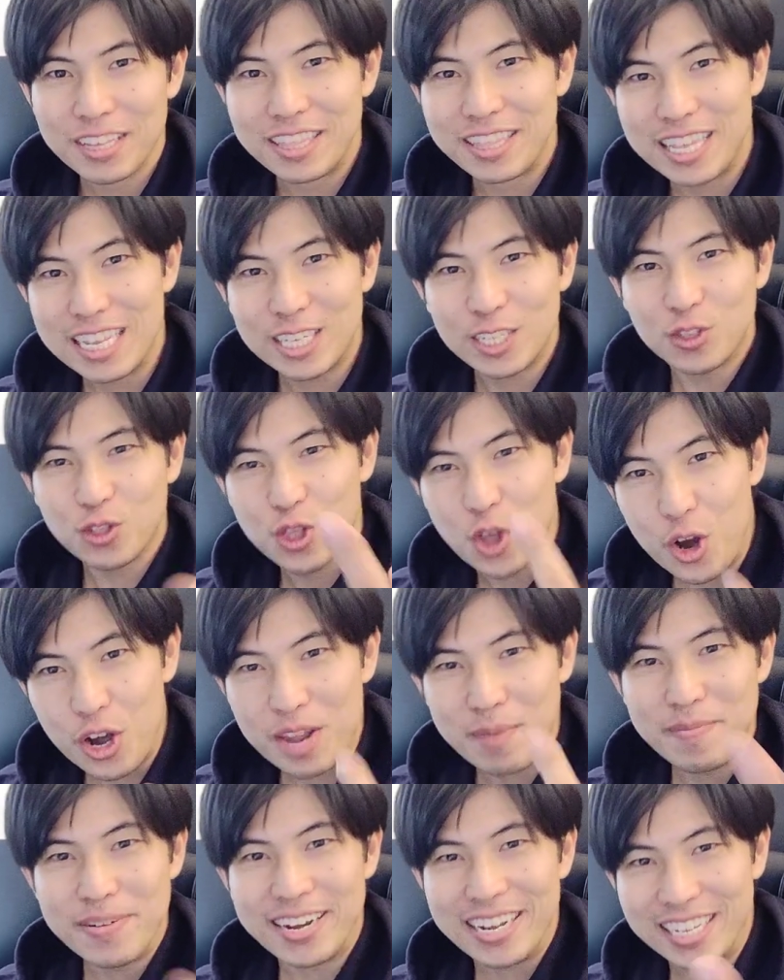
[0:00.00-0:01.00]
These
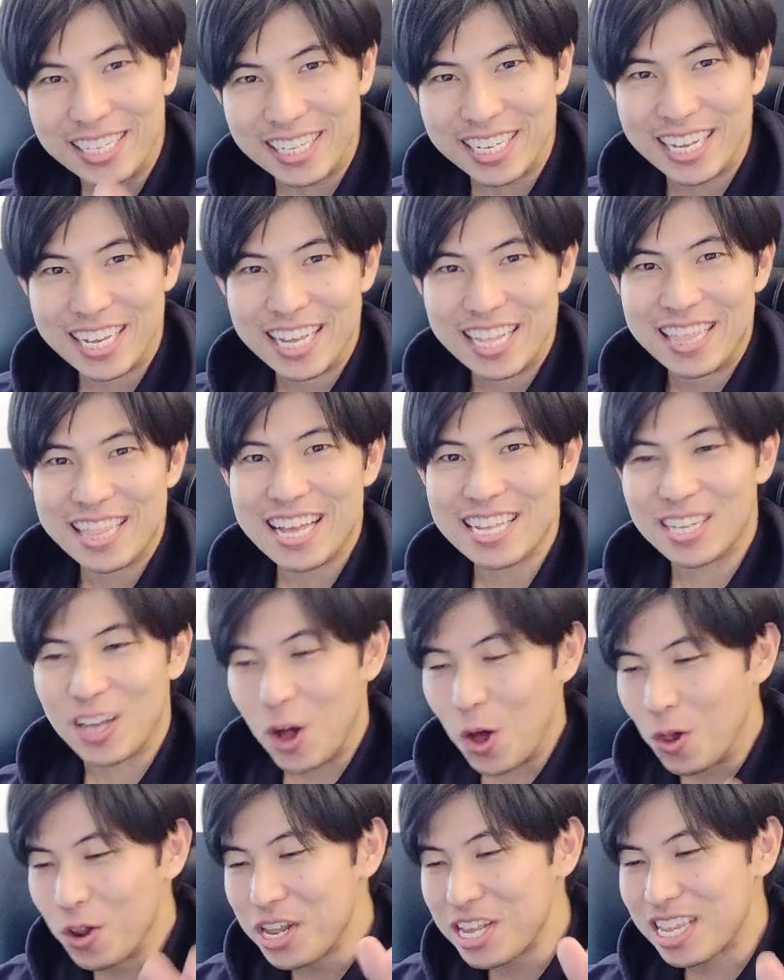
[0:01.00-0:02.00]
30 minutes, that's
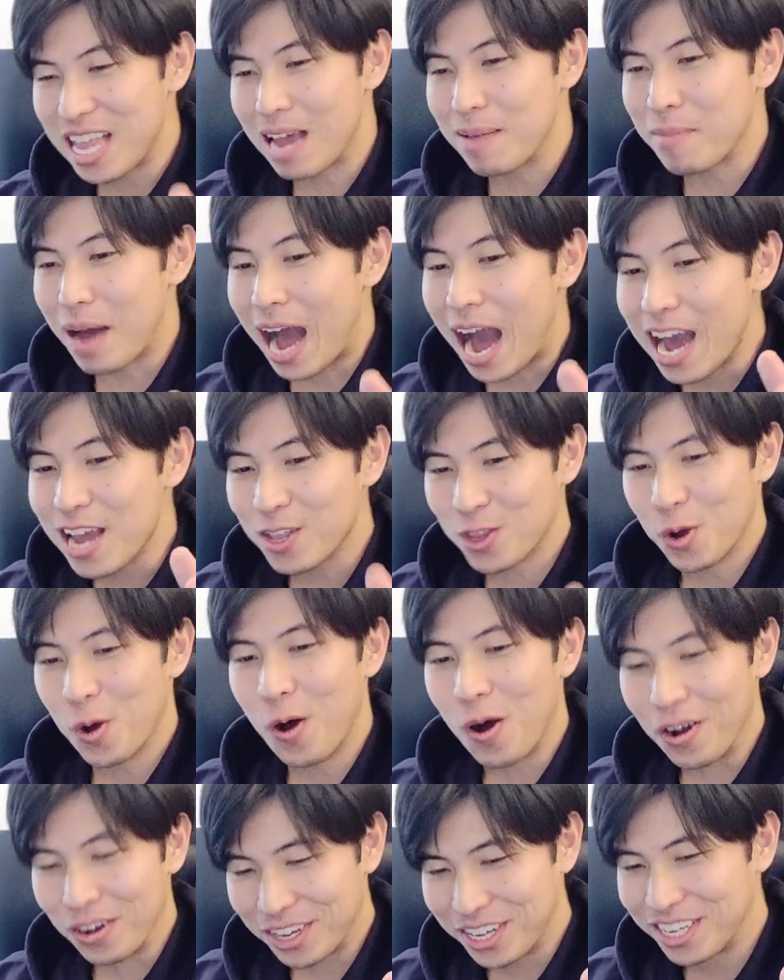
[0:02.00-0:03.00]
the only time I
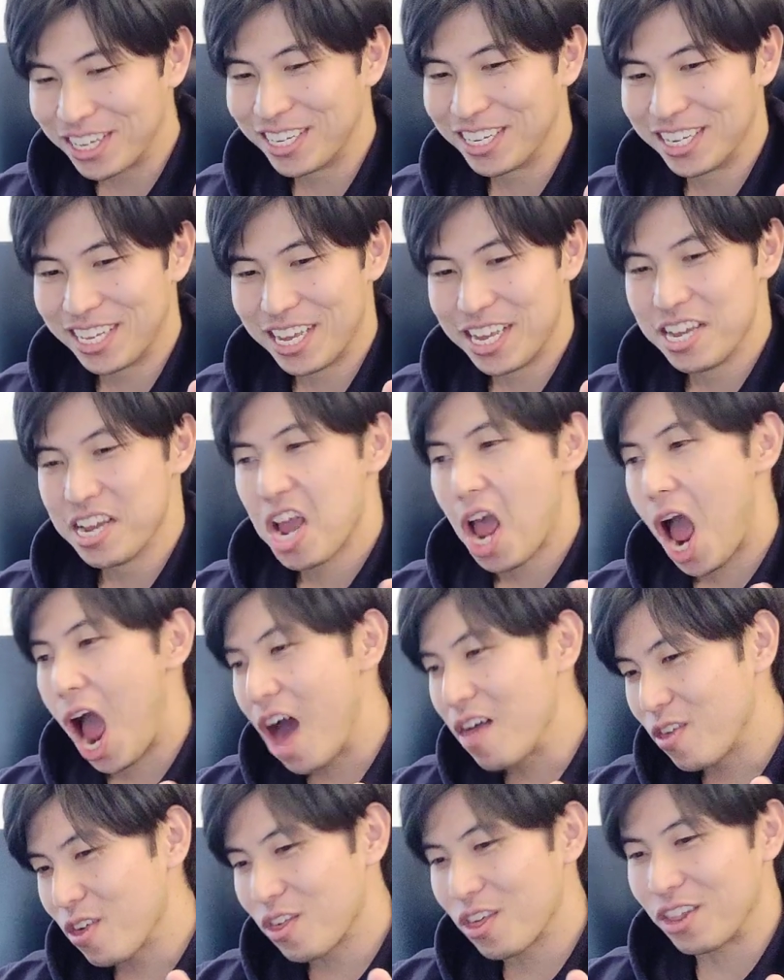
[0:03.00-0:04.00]
talk.
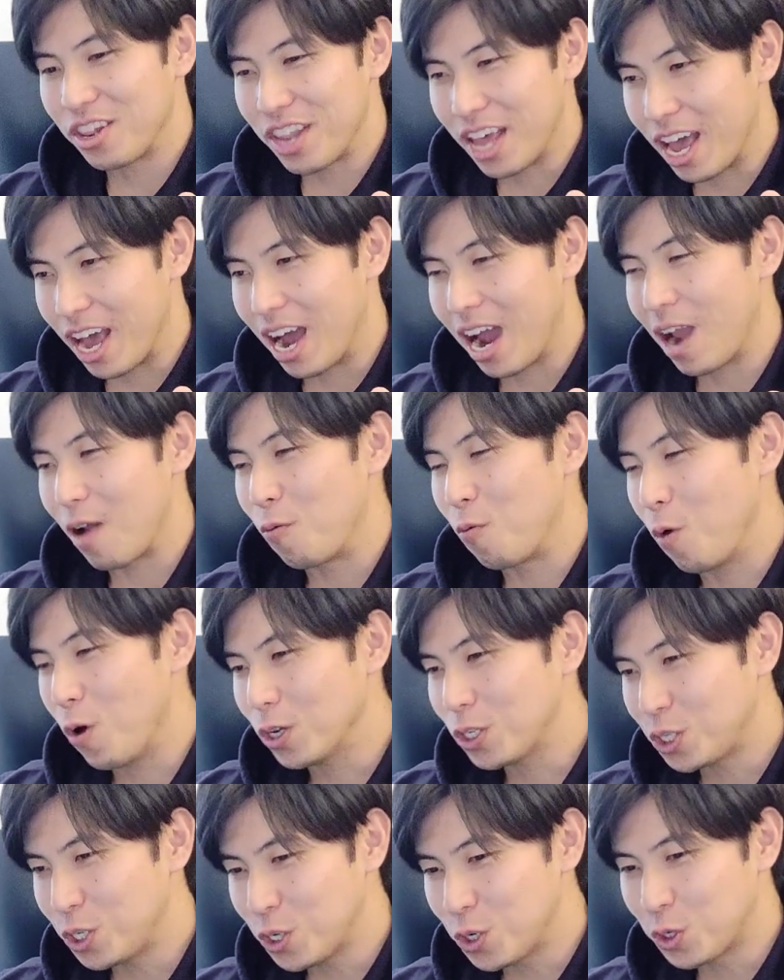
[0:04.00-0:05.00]
Other than that, I
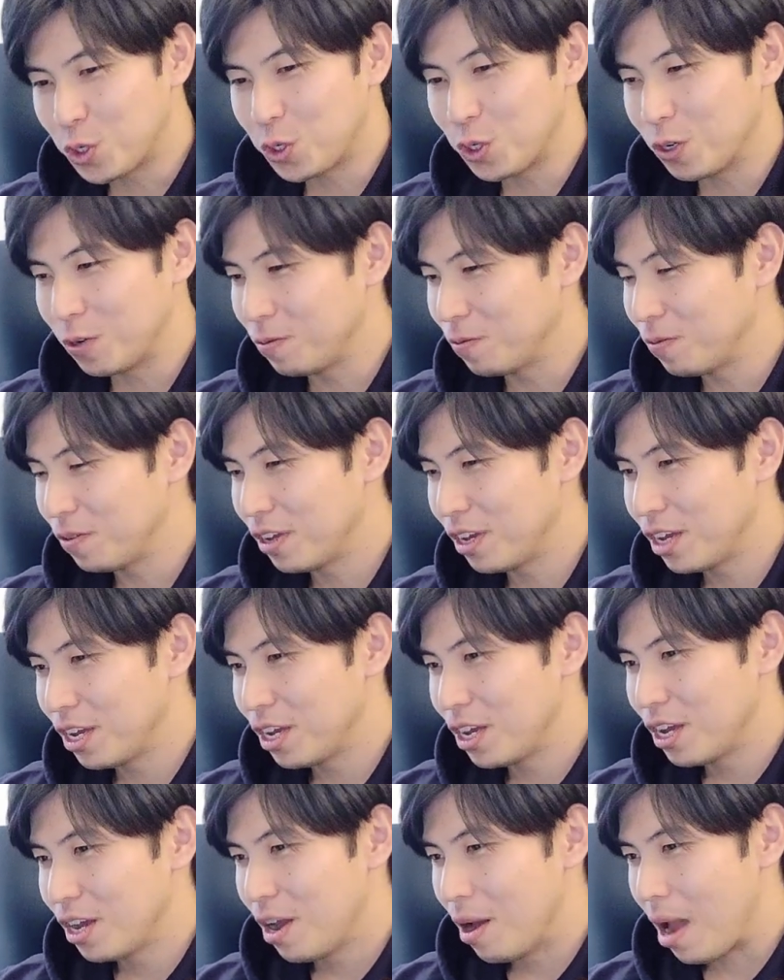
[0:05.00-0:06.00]
watch YouTube,
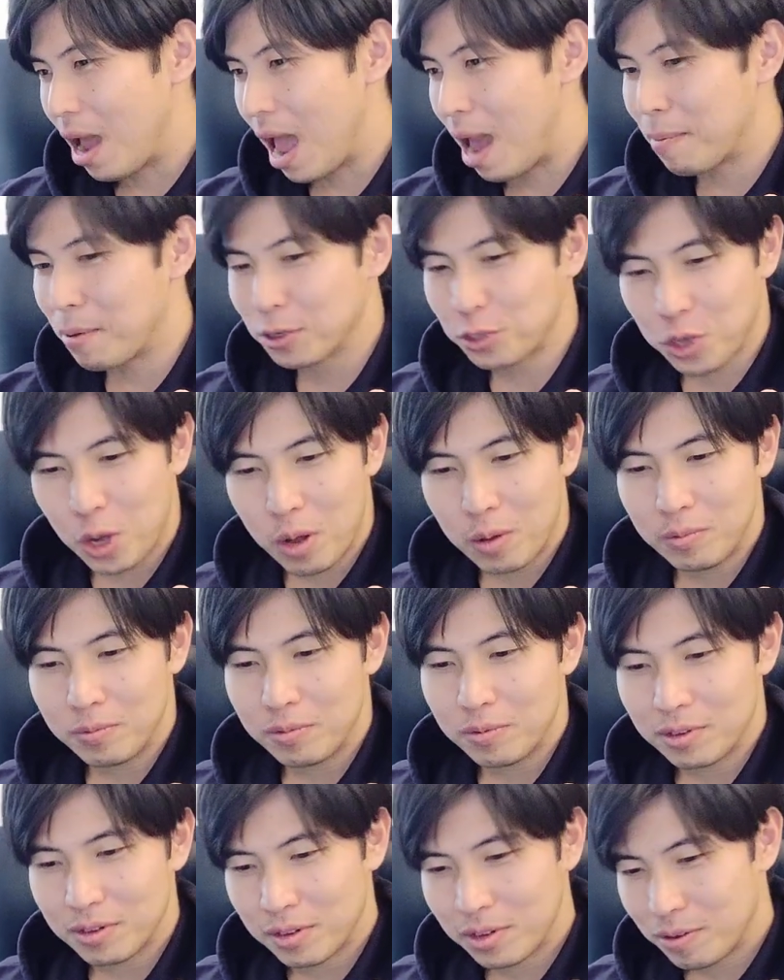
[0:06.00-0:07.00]

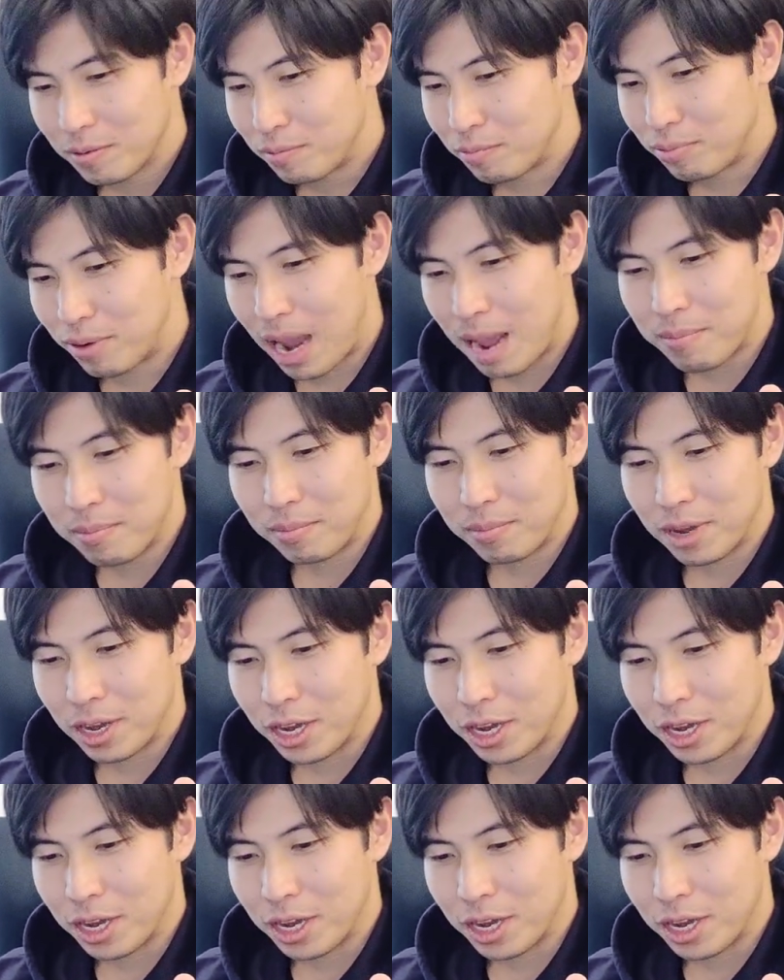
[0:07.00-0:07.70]
Amazon Prime,